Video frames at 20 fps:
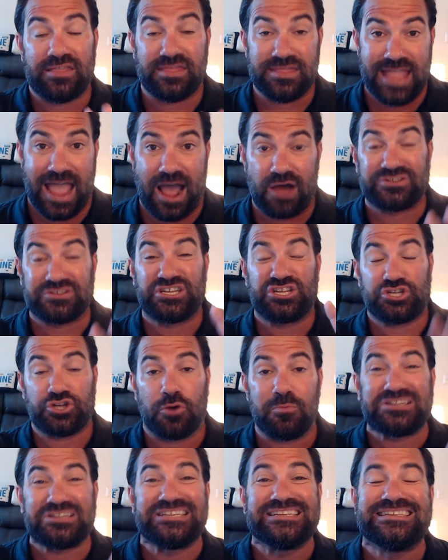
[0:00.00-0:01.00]
now is so
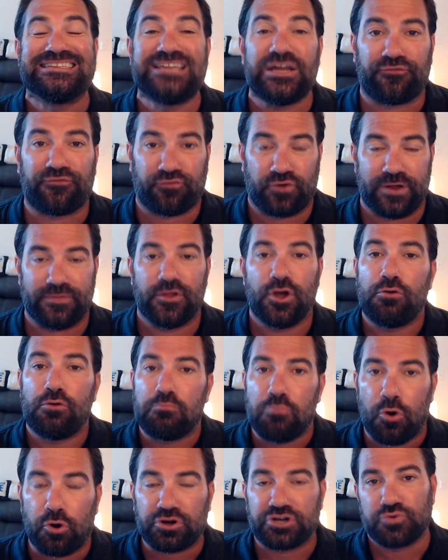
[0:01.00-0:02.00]
much different
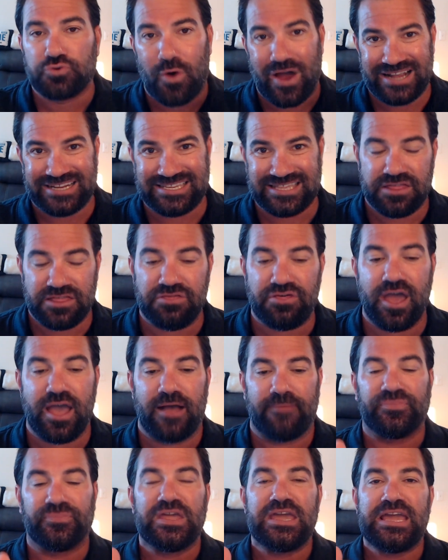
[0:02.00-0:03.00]
mortgage-wise than
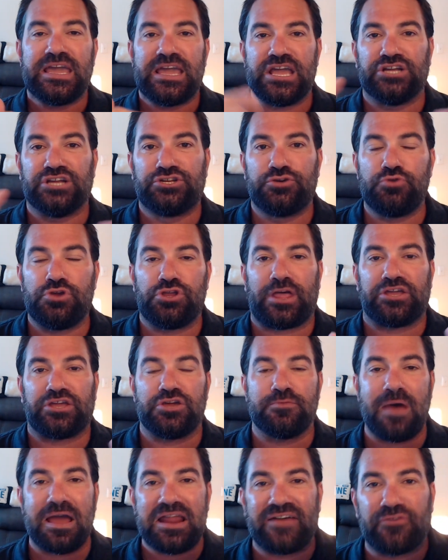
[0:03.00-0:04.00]
then, is like
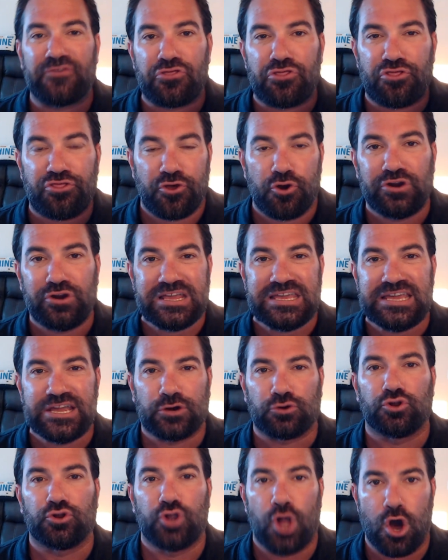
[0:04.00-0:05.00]
you might have a
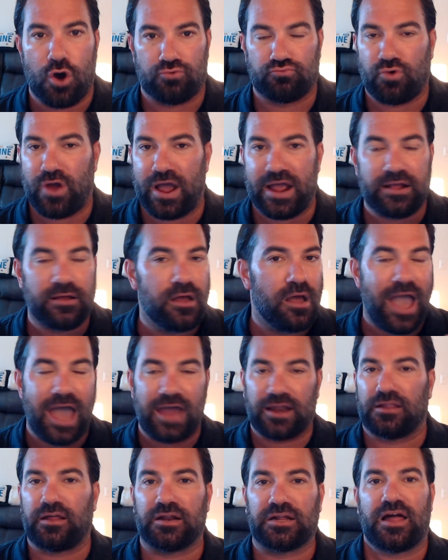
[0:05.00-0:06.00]
30-year loan, right?
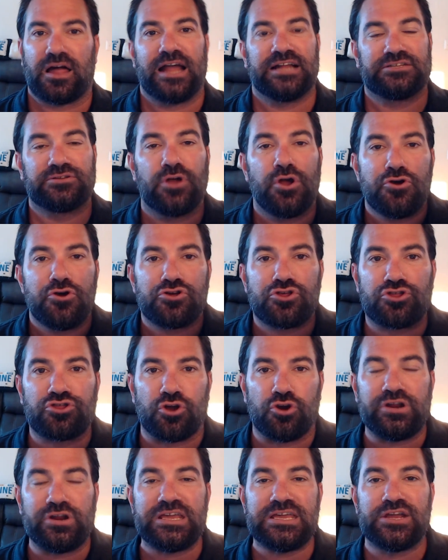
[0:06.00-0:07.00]
Had a lot of clients,
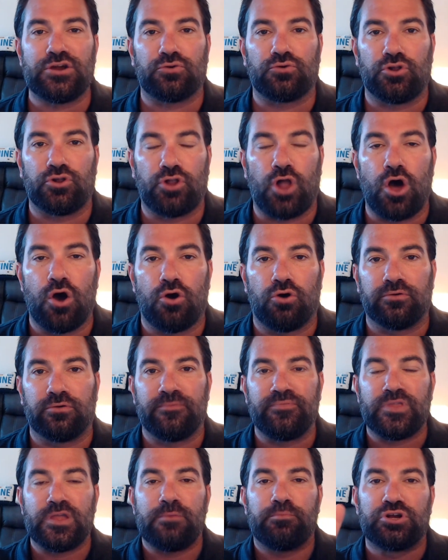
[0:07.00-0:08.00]
30-year
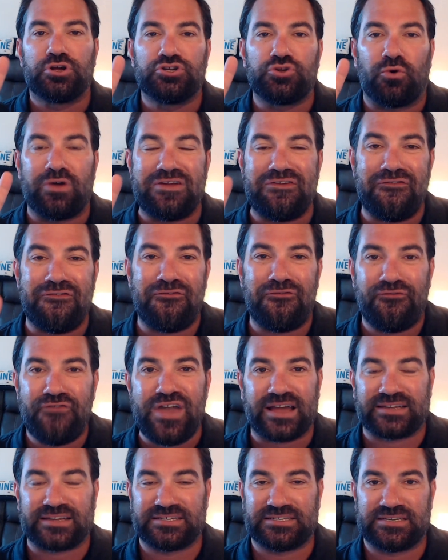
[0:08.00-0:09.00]
loan, but it was only
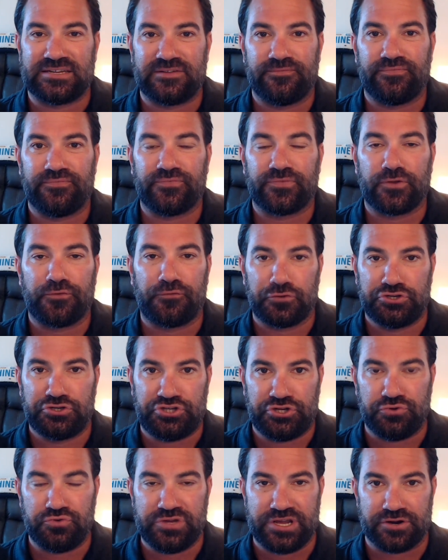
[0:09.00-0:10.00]
fixed for
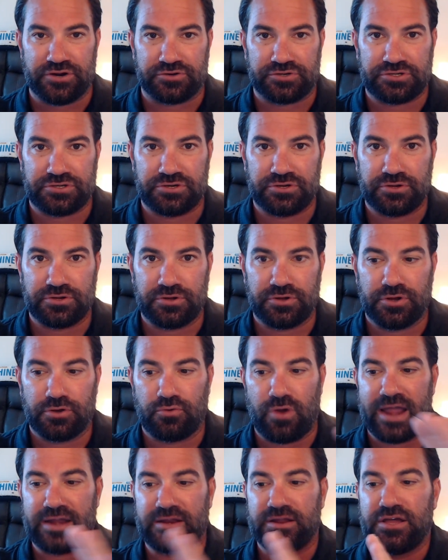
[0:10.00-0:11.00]
2 years,
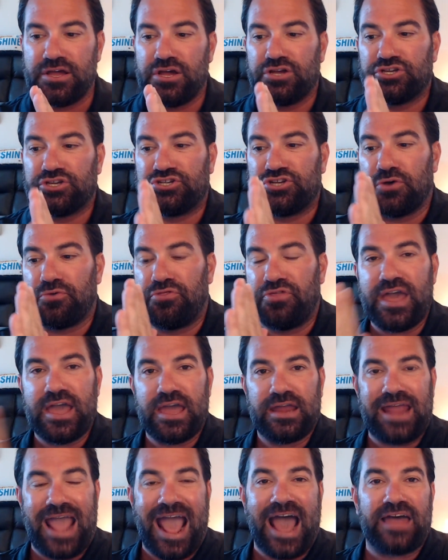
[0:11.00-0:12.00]
right? So
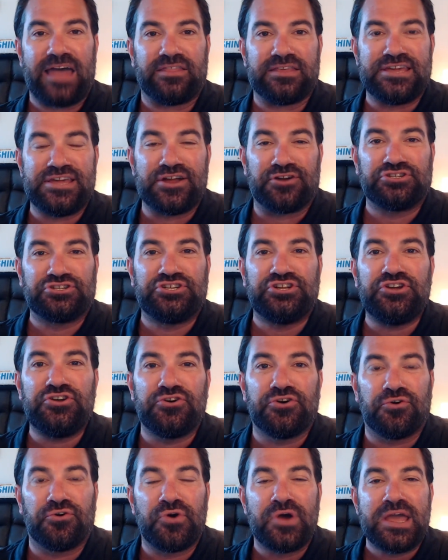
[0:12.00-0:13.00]
then at year
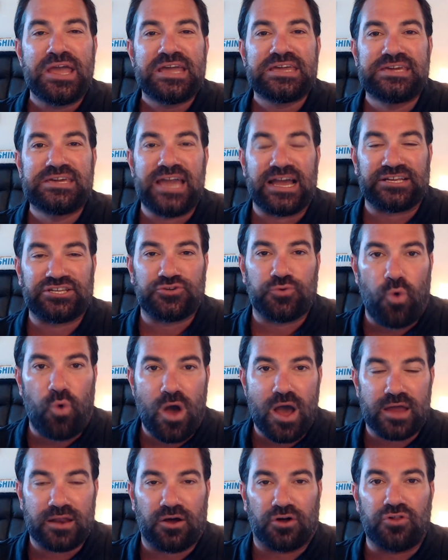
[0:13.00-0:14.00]
2, guess
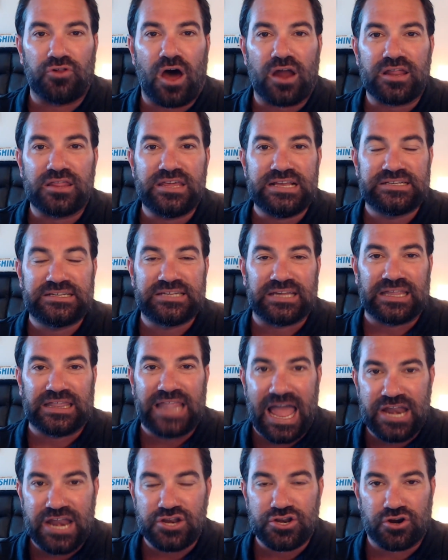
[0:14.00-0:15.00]
what? A lot of these
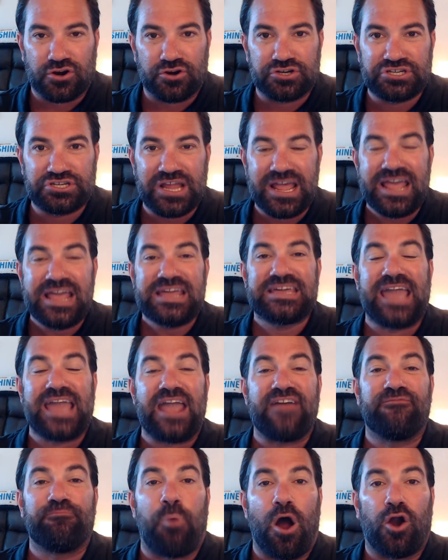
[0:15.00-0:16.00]
lenders
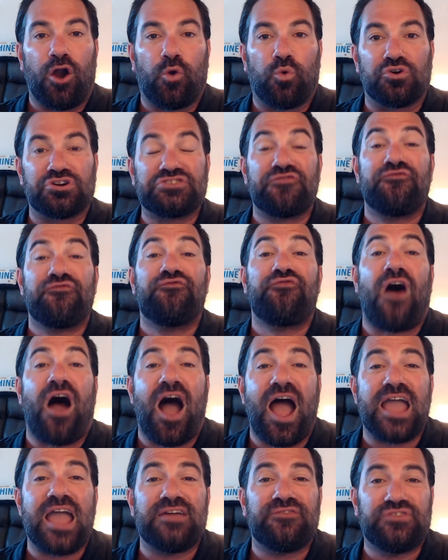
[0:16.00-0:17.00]
gave borrowers
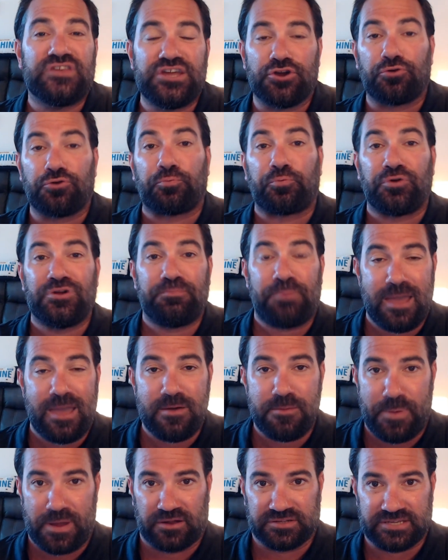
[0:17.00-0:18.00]
5-year
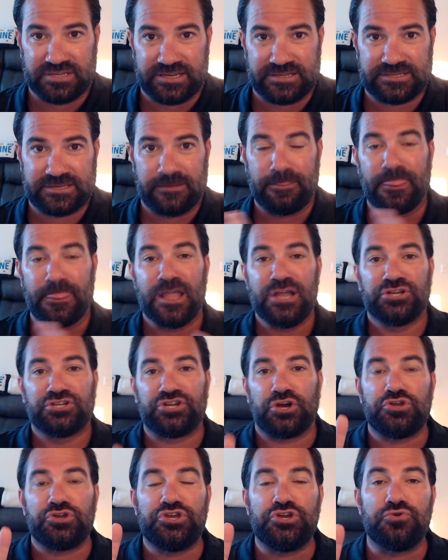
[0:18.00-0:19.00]
prepayment penalties.
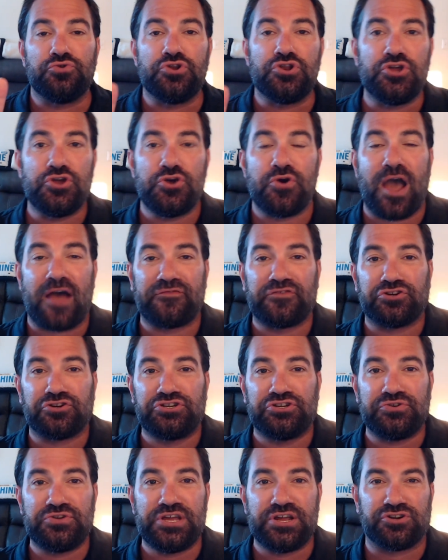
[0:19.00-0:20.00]
So you knew after
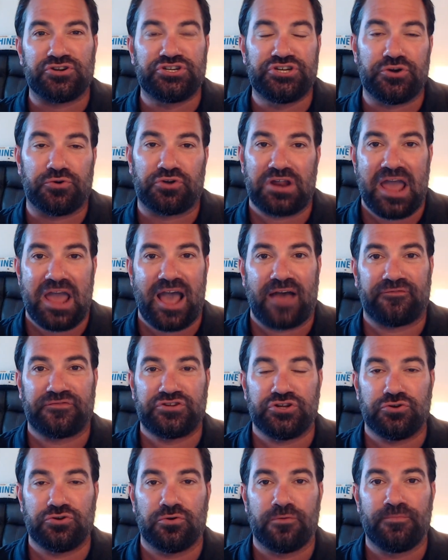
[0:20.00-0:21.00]
2 years you're going to have
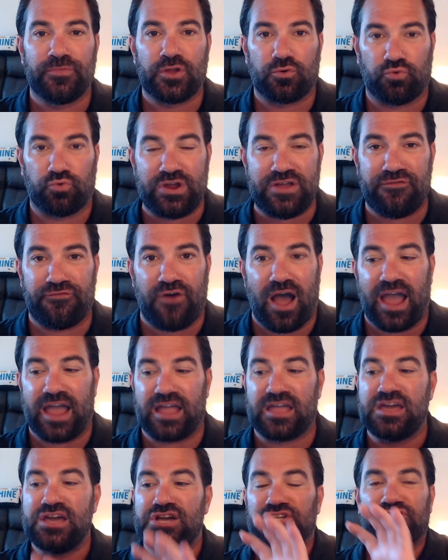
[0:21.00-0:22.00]
to
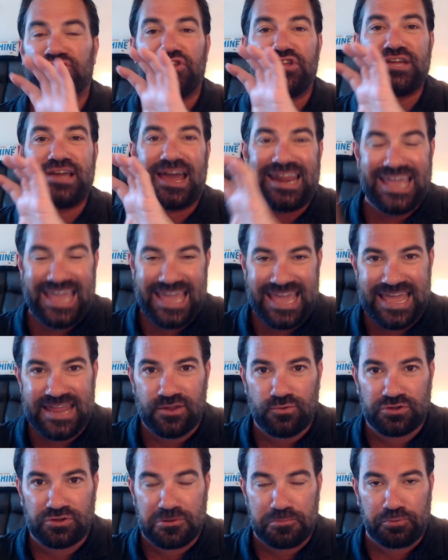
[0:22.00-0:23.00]
refi. So then you got
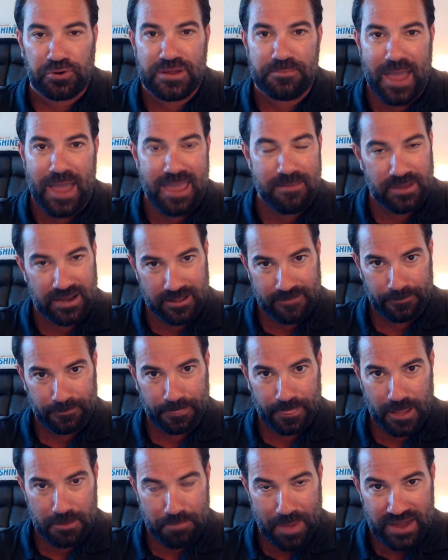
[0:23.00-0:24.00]
hit with the prepayment
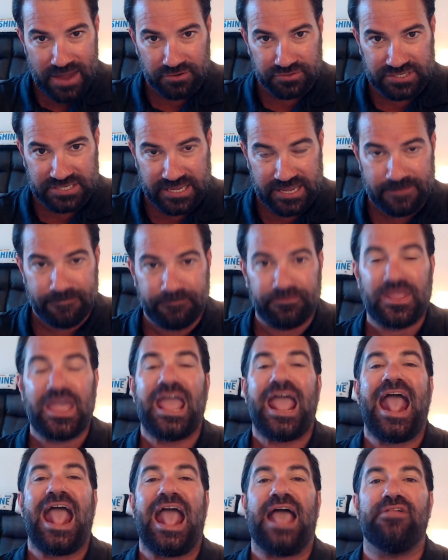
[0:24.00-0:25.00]
penalty,
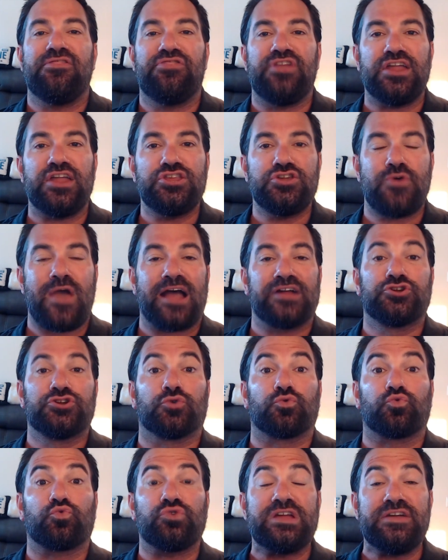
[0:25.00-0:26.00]
and then you had to
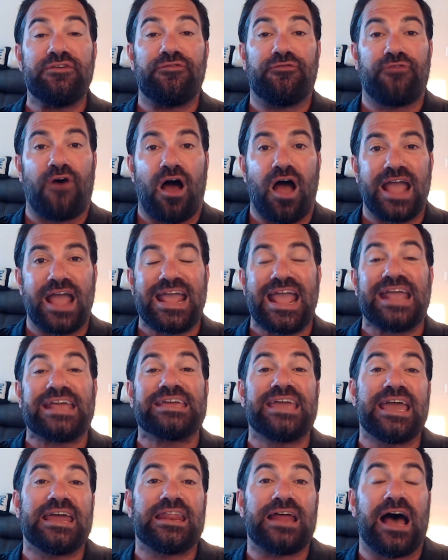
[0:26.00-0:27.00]
refi and
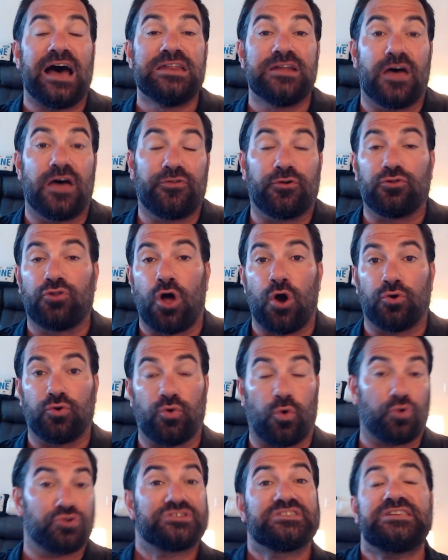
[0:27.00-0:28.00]
get another loan
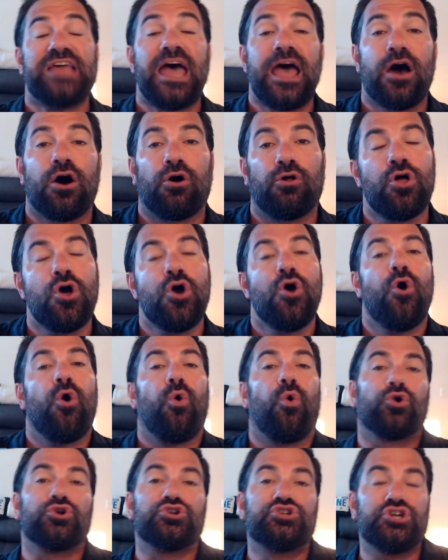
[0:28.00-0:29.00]
or sell,
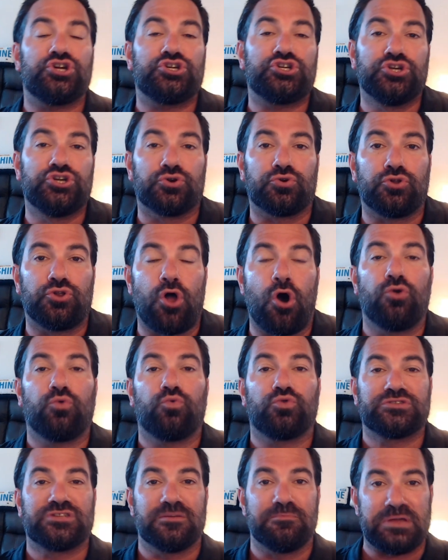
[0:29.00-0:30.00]
or just your loan
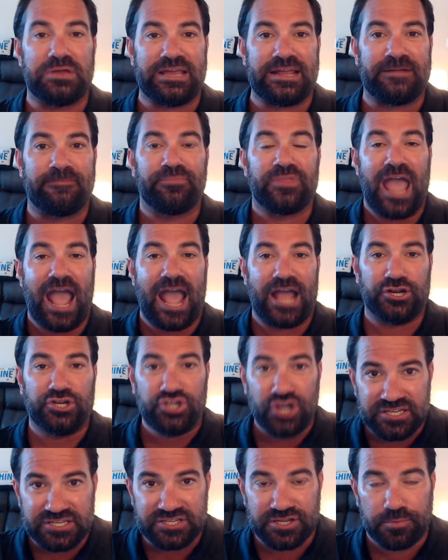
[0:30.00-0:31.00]
was going to be
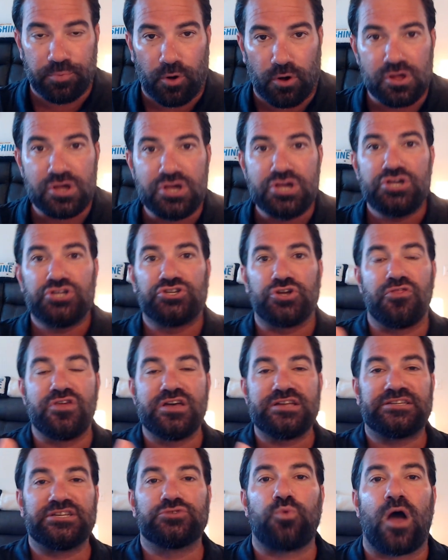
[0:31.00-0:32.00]
adjustable. So
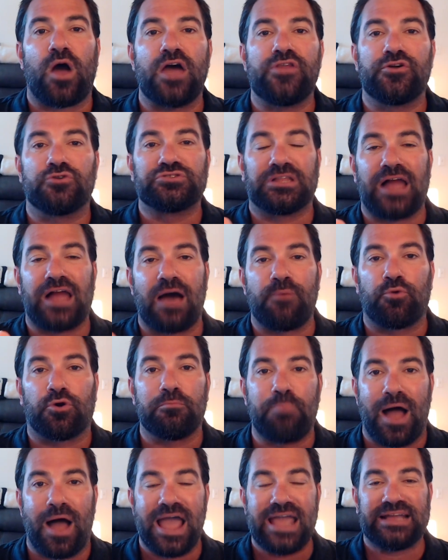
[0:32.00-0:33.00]
this is why there was a lot more
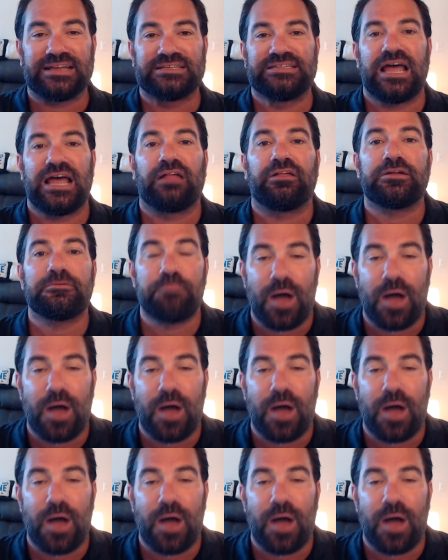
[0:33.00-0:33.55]
buying and selling